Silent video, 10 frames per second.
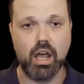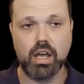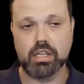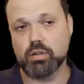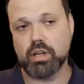
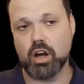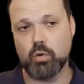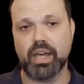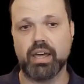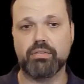So now
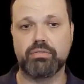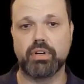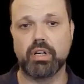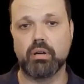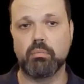we have
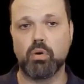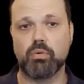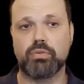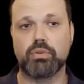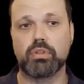uh,
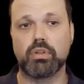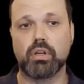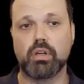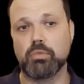both uh,